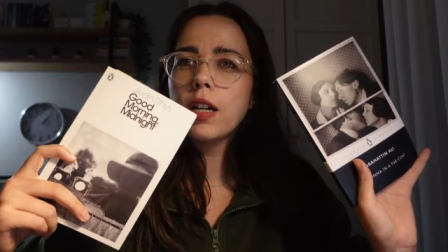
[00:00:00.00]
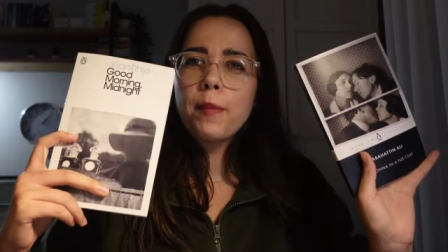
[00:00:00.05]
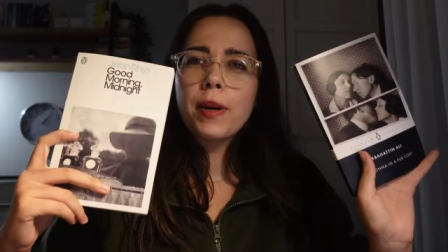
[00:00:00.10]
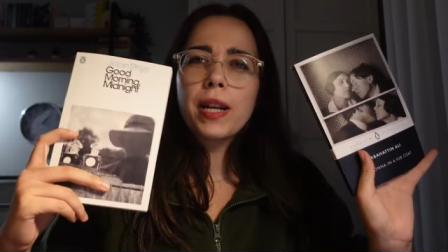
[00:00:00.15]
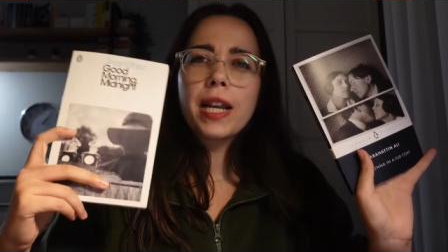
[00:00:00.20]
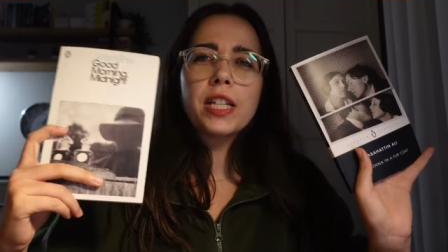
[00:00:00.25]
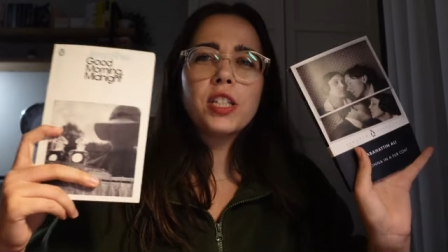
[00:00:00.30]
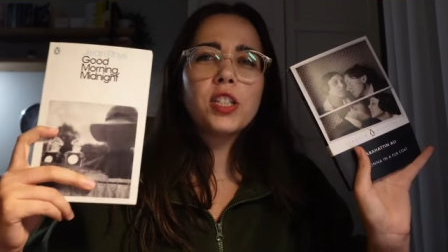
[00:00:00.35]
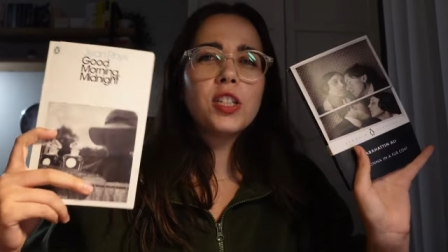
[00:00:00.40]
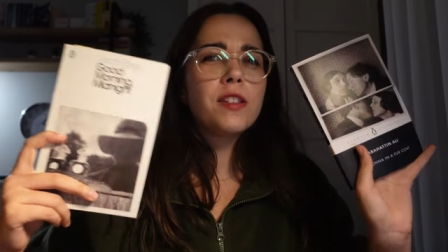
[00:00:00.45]
but
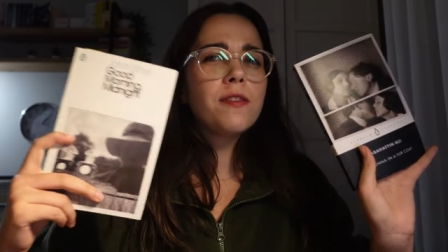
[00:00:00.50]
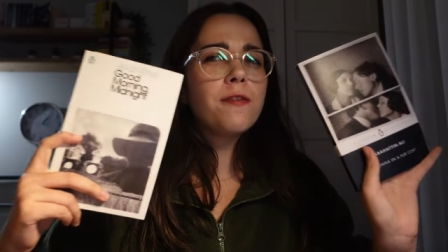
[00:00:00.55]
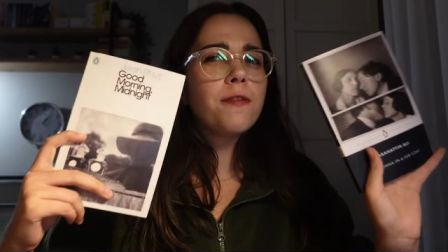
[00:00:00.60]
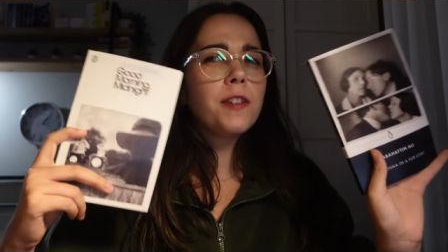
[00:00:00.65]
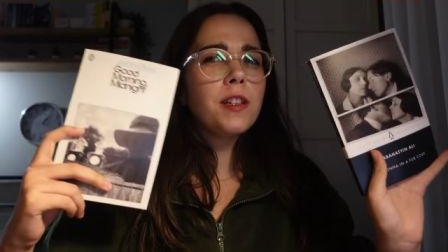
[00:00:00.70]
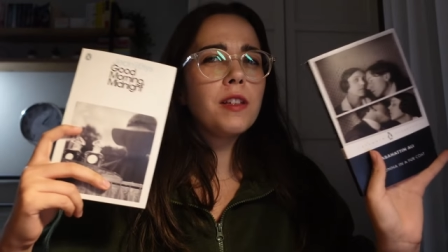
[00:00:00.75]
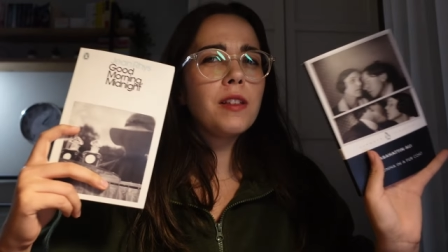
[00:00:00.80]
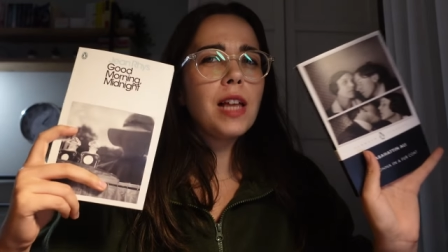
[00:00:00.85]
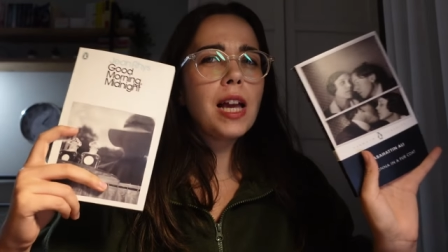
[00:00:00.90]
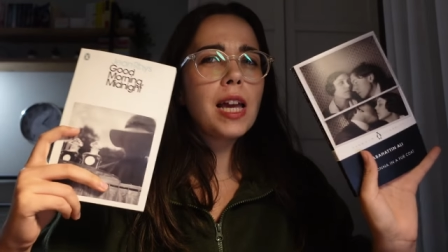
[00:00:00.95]
I just
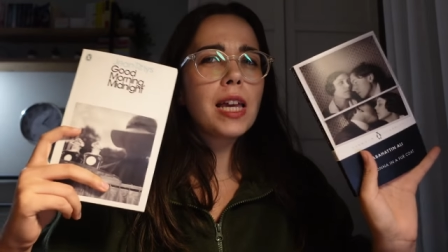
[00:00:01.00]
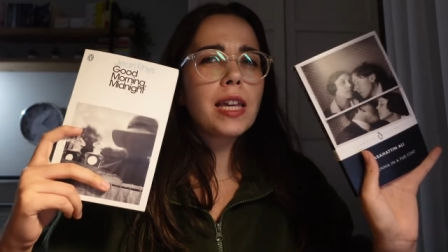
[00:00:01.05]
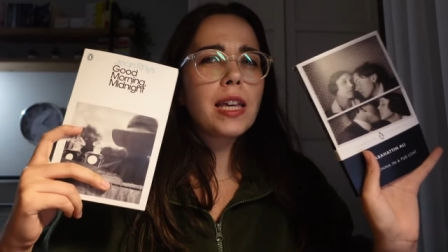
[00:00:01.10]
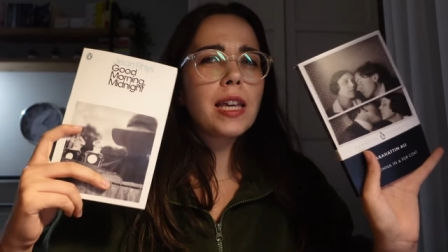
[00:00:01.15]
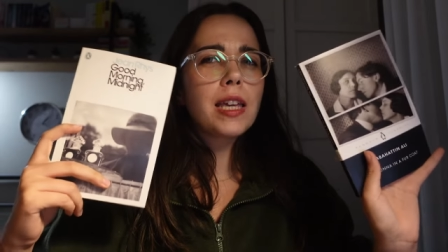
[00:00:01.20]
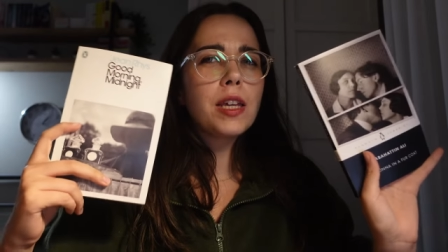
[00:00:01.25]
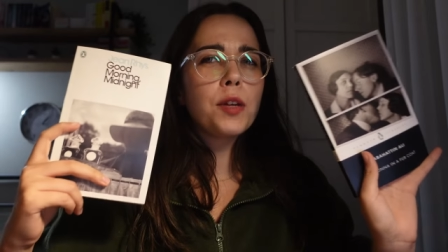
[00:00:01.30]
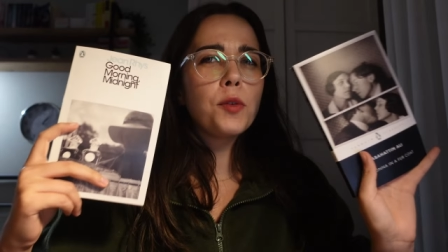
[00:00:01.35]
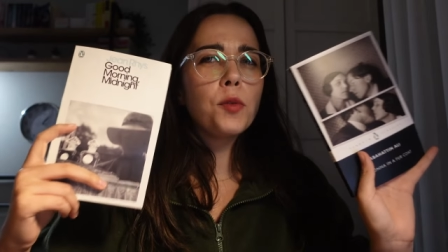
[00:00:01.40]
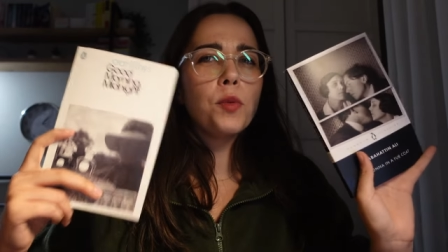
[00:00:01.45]
feel like
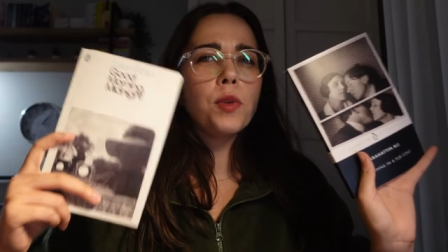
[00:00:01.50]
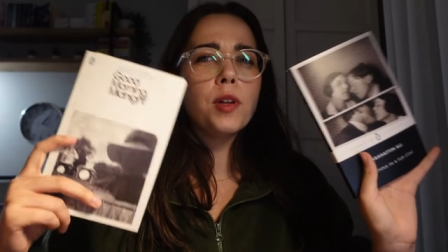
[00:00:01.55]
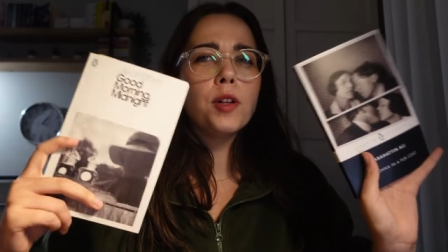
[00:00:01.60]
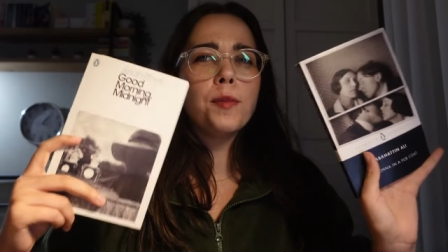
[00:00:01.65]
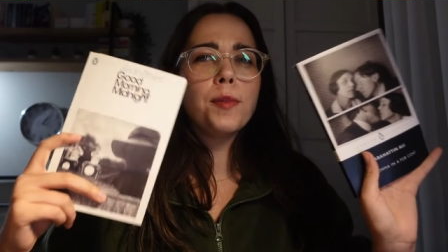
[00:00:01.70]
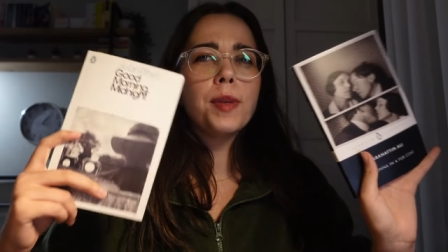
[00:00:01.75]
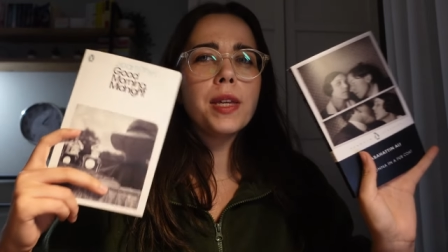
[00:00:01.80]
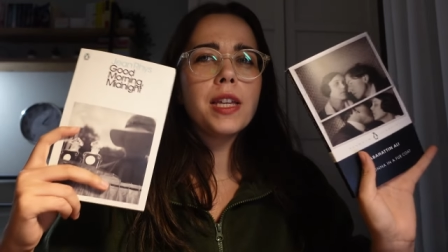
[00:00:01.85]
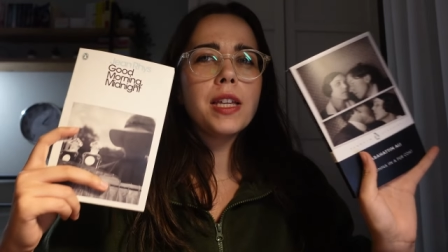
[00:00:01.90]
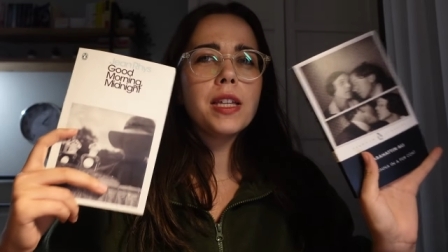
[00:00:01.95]
it will be